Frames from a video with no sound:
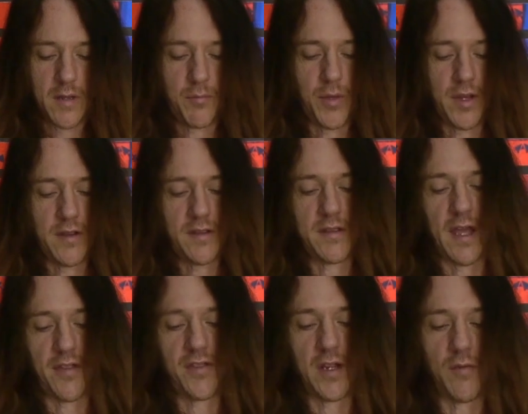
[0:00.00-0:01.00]
but I
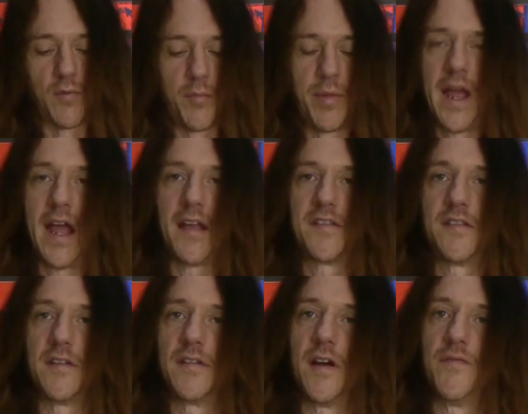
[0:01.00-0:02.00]
think we're past
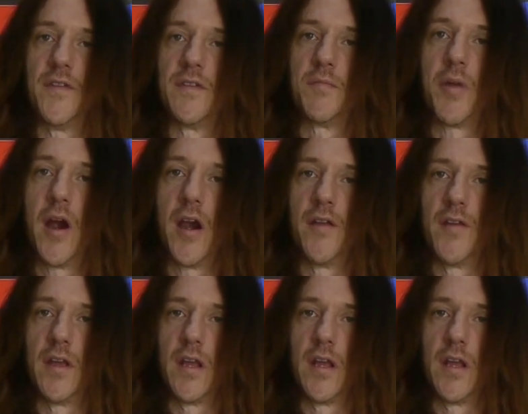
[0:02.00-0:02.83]
the toughest part of it,